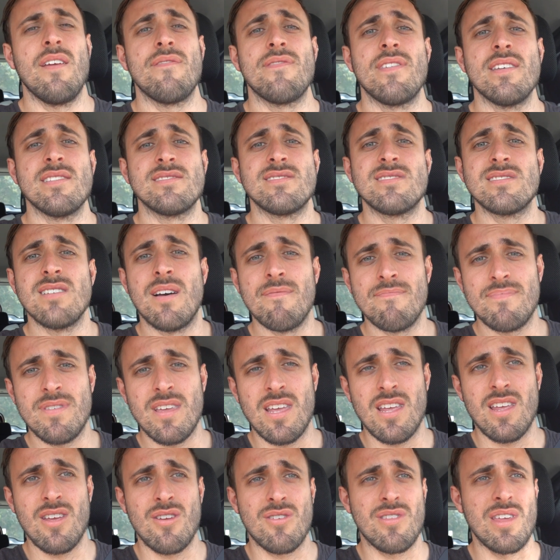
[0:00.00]
If there's
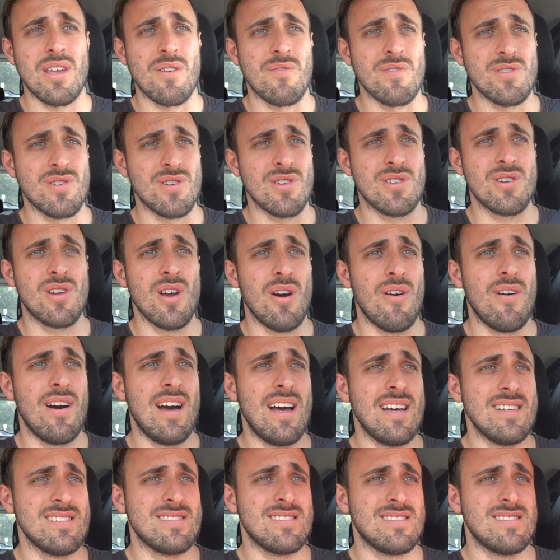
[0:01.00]
something you think we should go
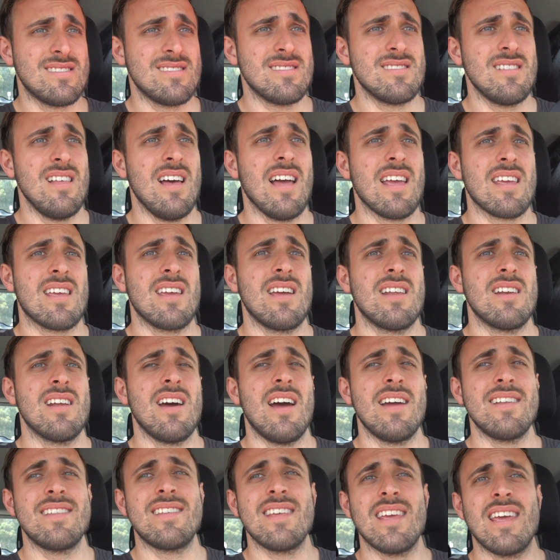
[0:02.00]
as, like an
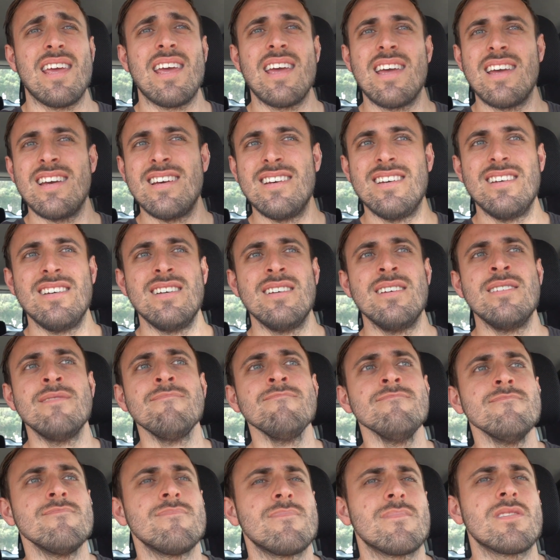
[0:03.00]
idea,
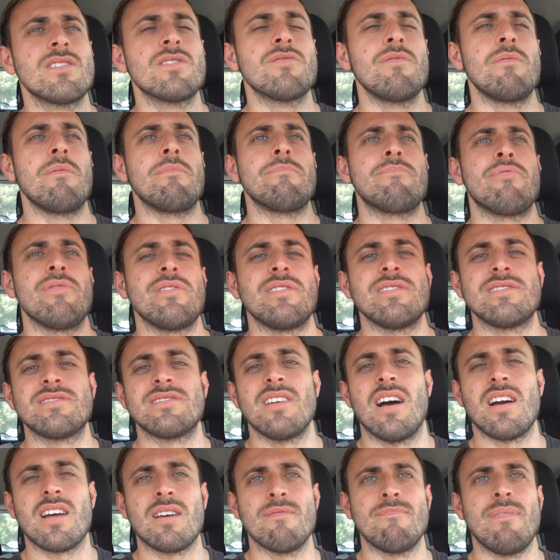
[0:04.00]
we've been pretty
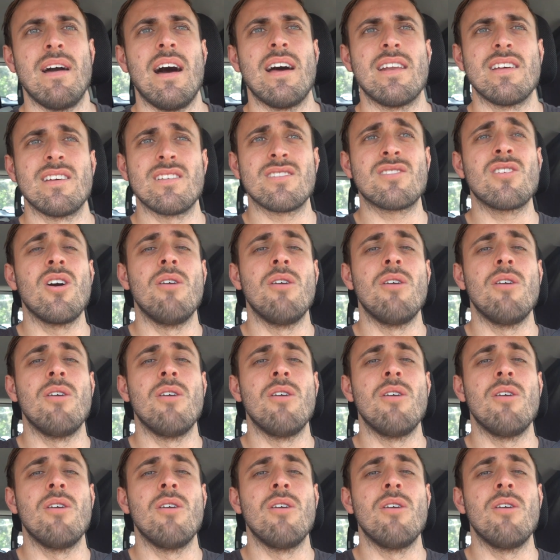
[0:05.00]
stuck about it.